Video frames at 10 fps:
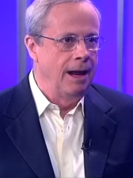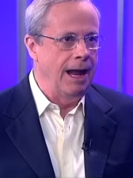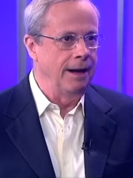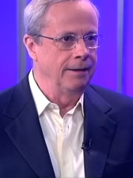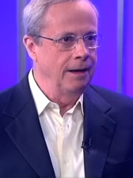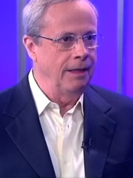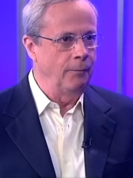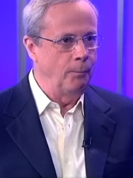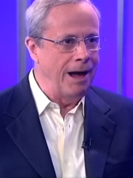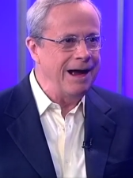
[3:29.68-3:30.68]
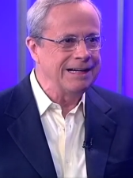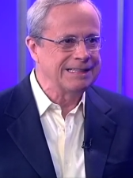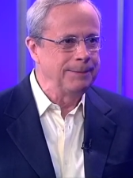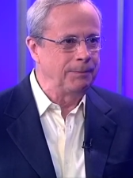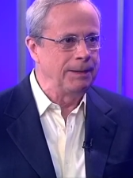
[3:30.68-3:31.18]
And by
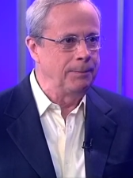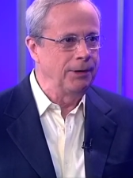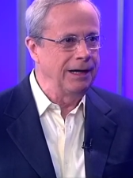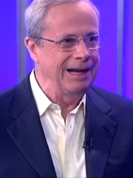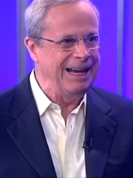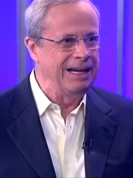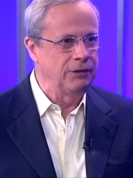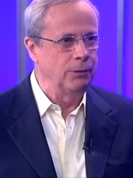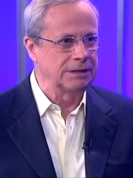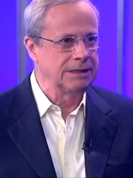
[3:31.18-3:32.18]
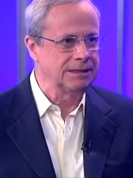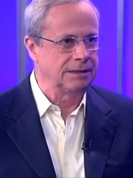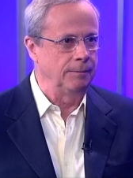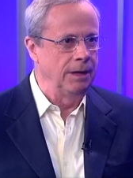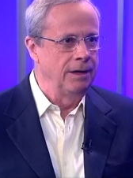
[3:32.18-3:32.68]
simply putting it into a
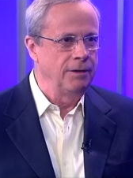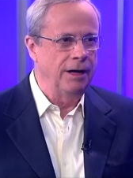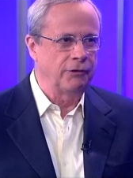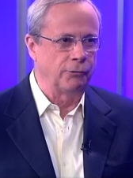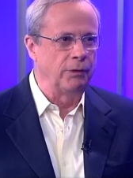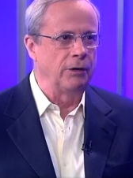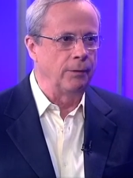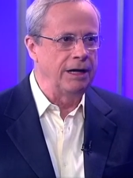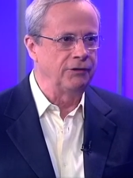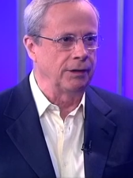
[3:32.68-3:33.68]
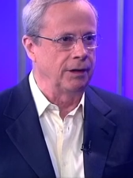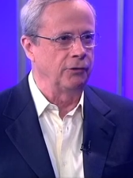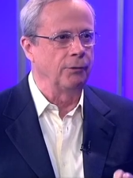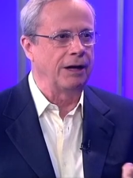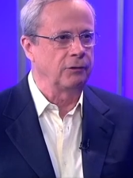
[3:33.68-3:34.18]
system, you're not just rearranging
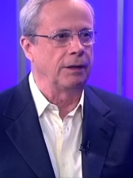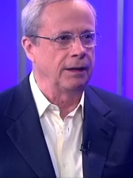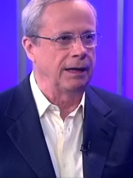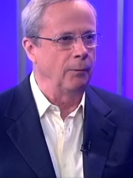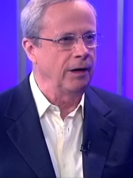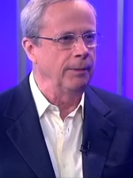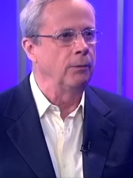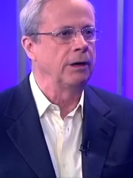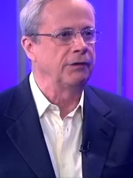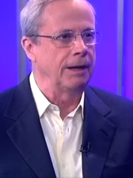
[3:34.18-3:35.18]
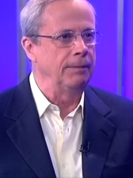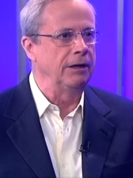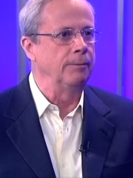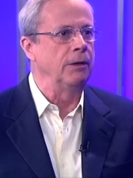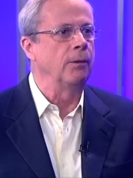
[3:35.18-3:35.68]
things, you're actually thinking, wait a minute, what does that
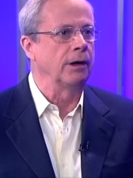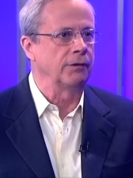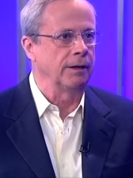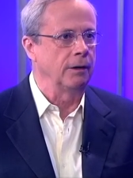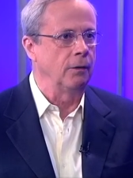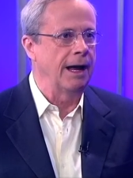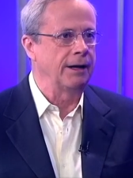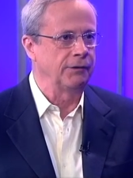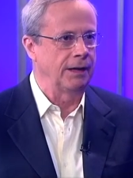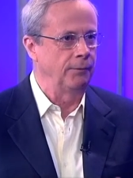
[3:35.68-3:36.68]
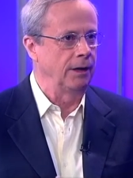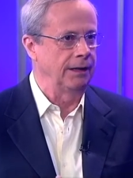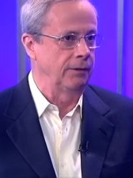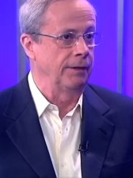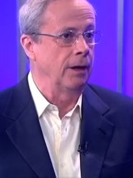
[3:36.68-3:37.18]
mean to me? Where does that go? How does that
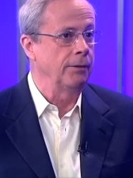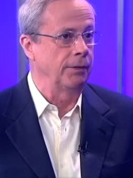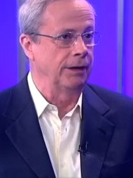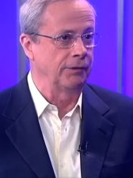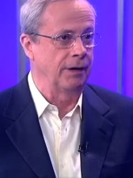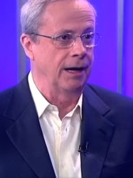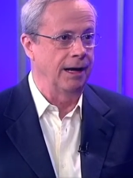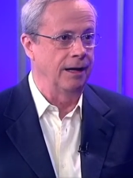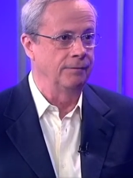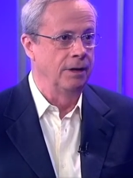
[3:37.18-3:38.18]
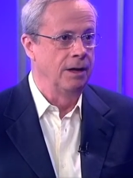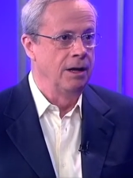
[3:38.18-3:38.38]
relate to the other things that I have?